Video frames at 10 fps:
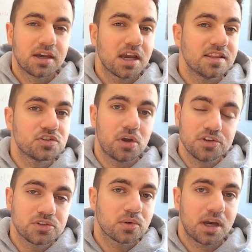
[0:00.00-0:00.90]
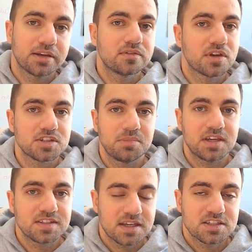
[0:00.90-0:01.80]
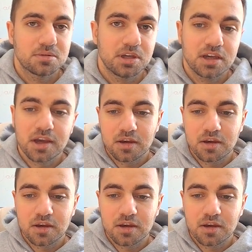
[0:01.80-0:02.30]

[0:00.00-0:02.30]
And this also kind of does make sense to me,